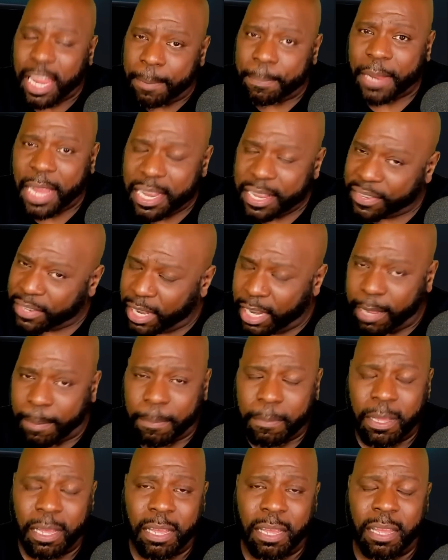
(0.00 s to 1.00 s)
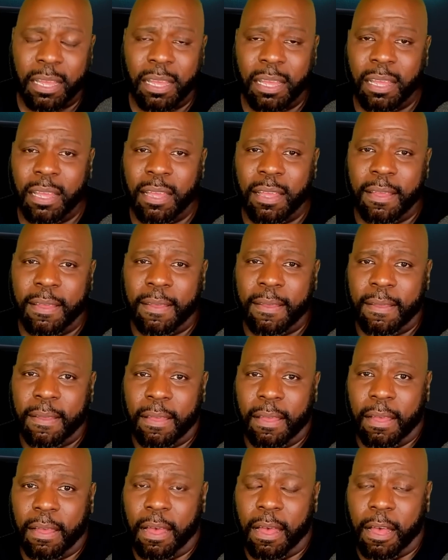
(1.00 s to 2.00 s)
to play this clip.
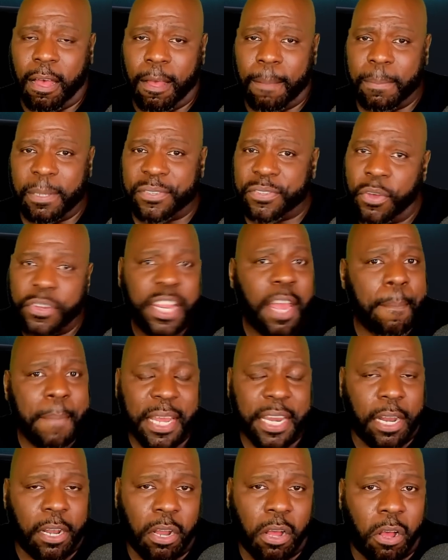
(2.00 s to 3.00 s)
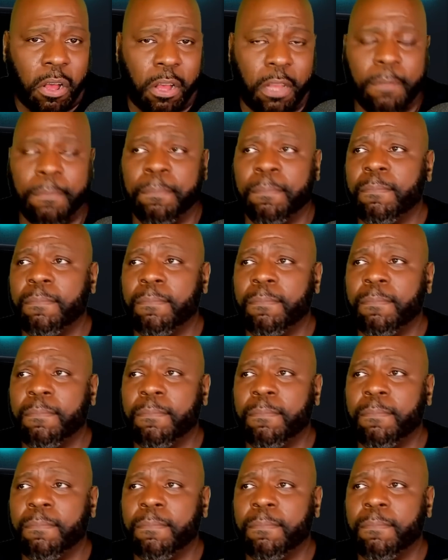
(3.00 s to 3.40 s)
Um, it's only a minute long.